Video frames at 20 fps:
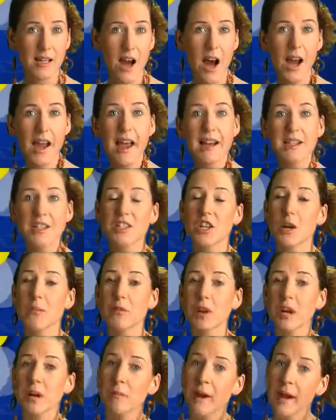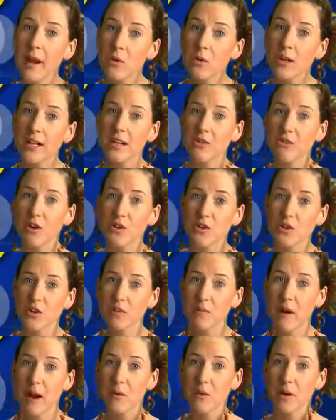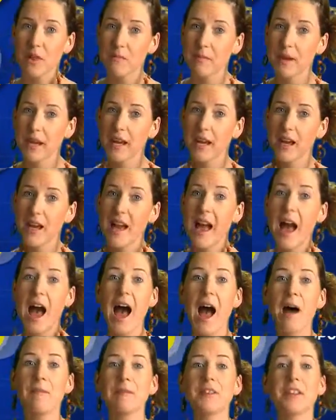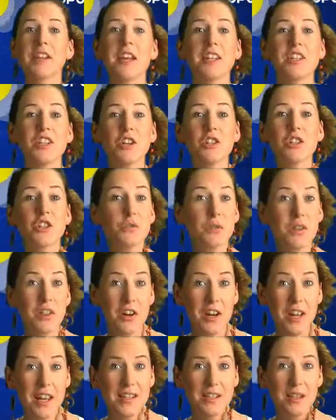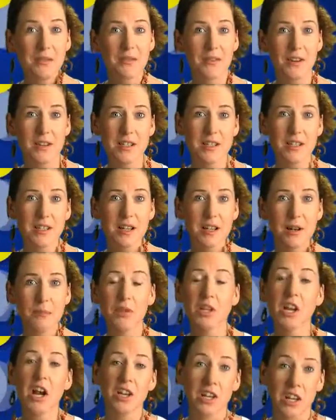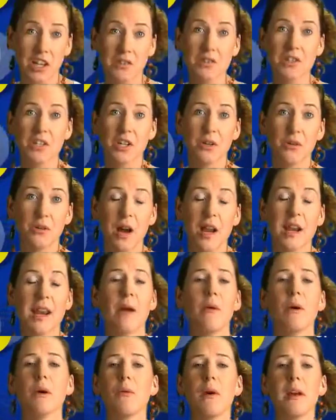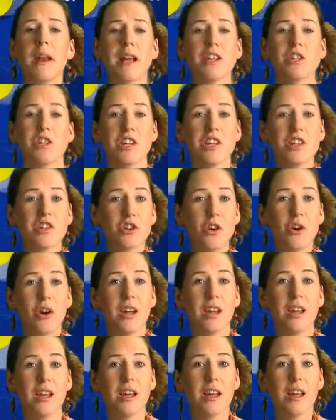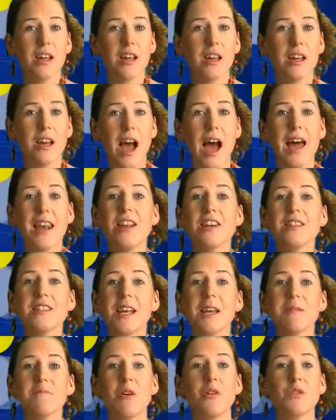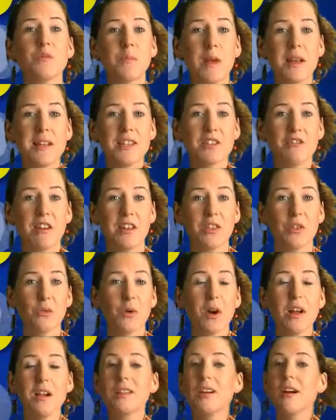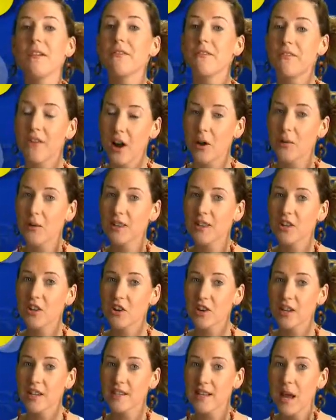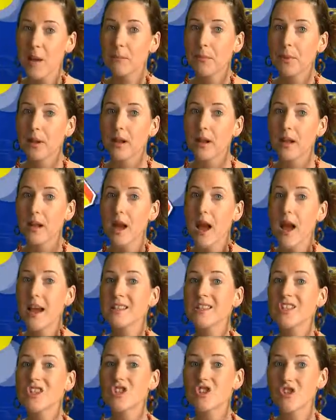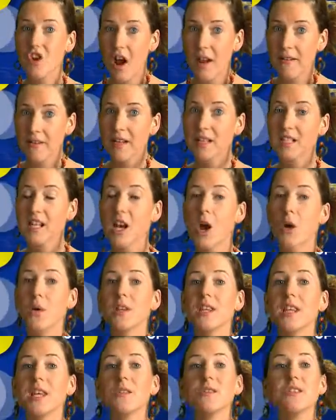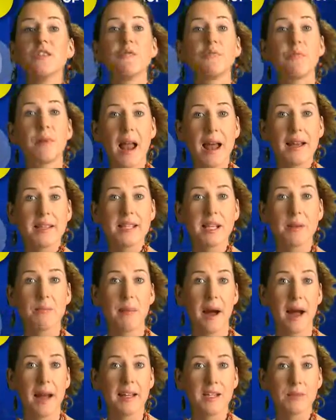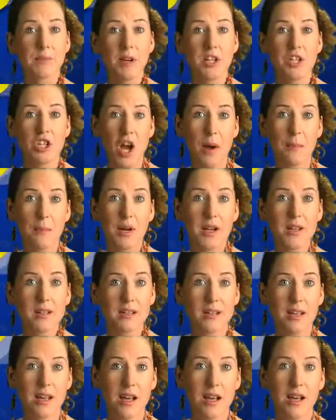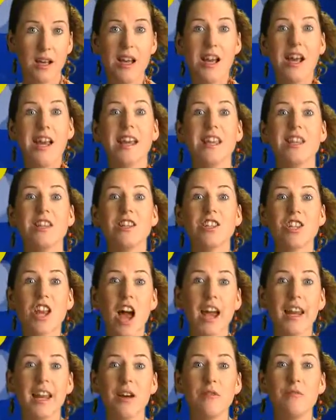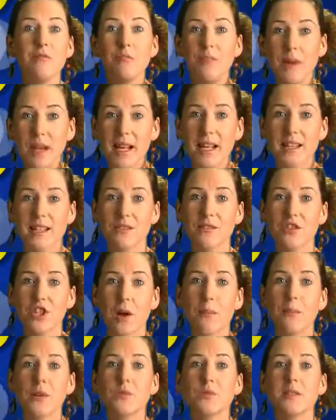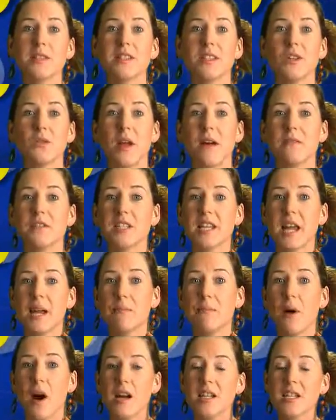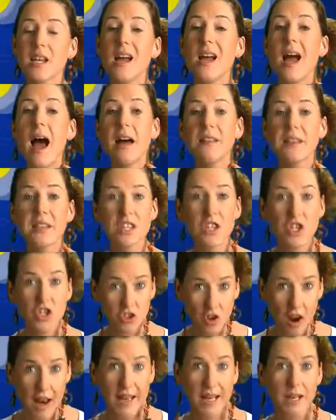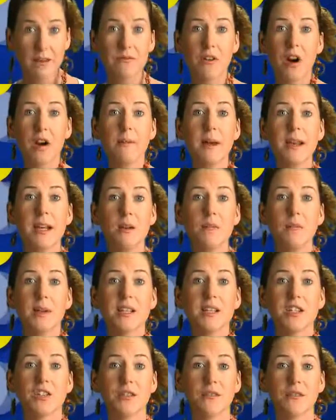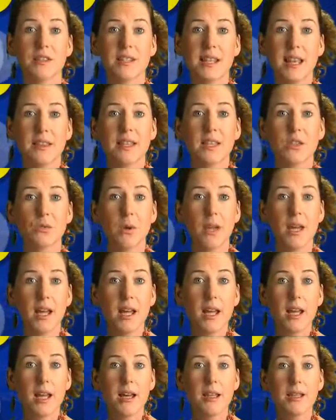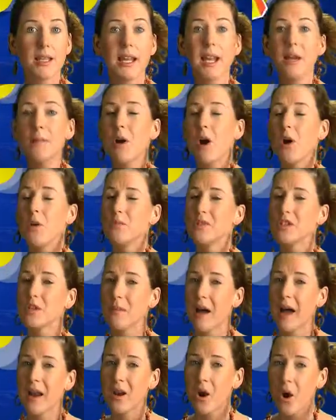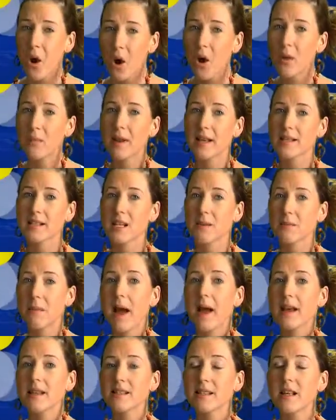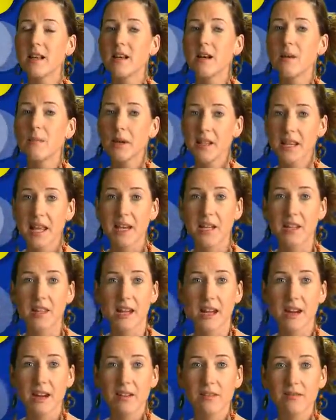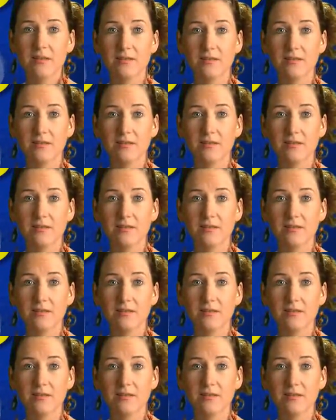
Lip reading: I had to start bringing my own little grocery bag with me, a habit that I took to with unease at first, but got used to, and now I quite actually enjoy. And looks like most places around the world are following the good example and striving to lower the use of plastic bags by shoppers. In China, billions of shoppers will soon have to take part, and the Australian Environmental Minister even said this week that he hopes to ban all plastic bags by the end of the year.